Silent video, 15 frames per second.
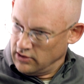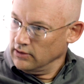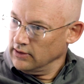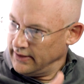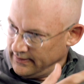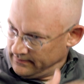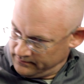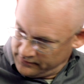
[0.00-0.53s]

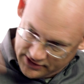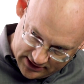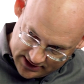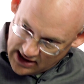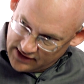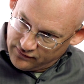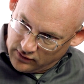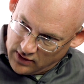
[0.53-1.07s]
early
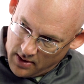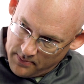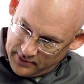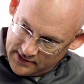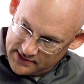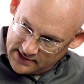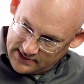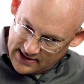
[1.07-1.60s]
successful
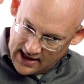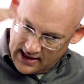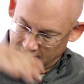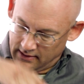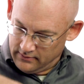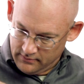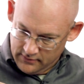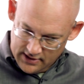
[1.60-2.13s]
companies that's
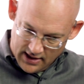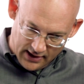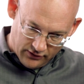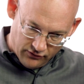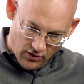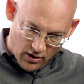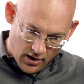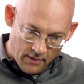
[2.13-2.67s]
getting
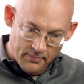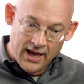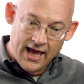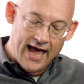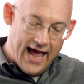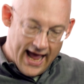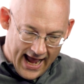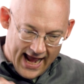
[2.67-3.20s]
getting drawn up
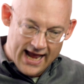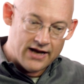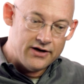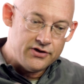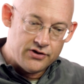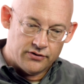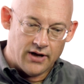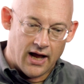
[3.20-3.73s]

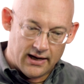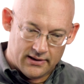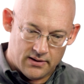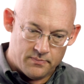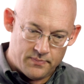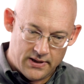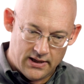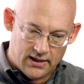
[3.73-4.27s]
and you're
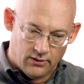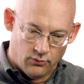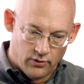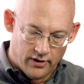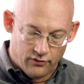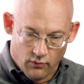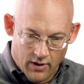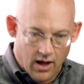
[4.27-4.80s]
not competing
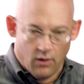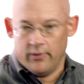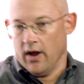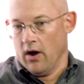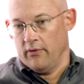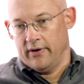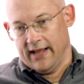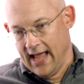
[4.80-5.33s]
with well
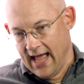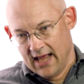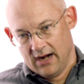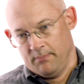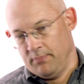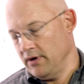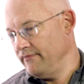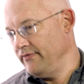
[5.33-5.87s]
we already
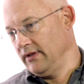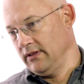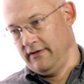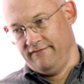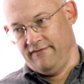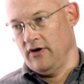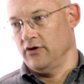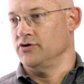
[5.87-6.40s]
had a
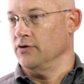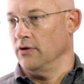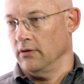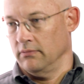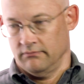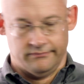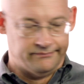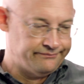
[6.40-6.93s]
perfectly
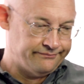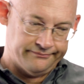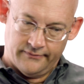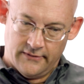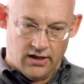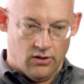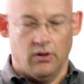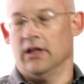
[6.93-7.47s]
functional
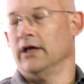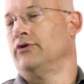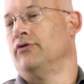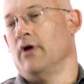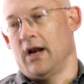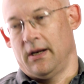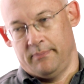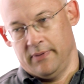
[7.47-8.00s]
you know
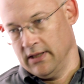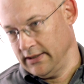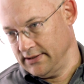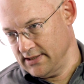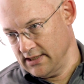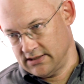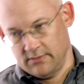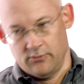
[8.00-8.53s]
electronic
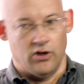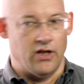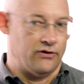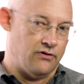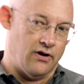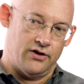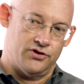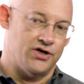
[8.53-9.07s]
billing system or
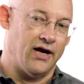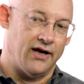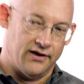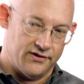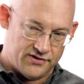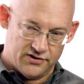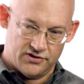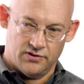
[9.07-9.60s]
electronic
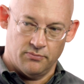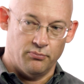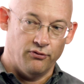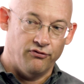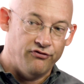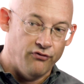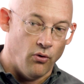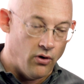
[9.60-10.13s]
checking system
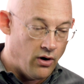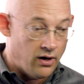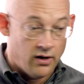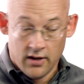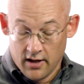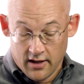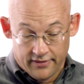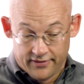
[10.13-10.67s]
before
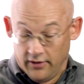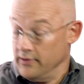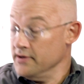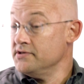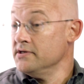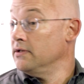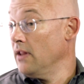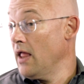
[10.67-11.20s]
there
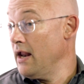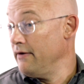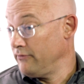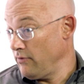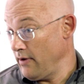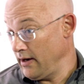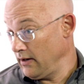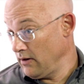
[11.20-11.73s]
isn't a lot
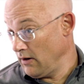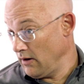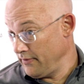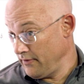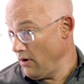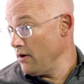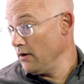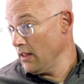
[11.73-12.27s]
of credit
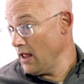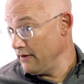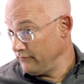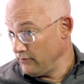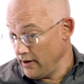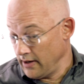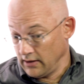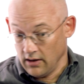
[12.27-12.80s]
card there aren't a lot
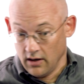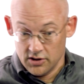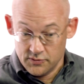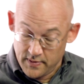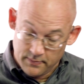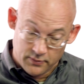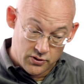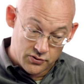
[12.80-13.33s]
of credit
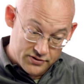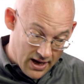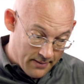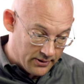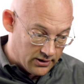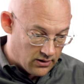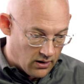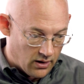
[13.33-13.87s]
cards people use
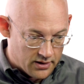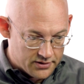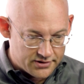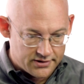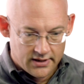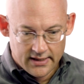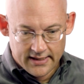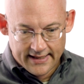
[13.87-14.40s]
debit
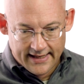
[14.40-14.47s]
cards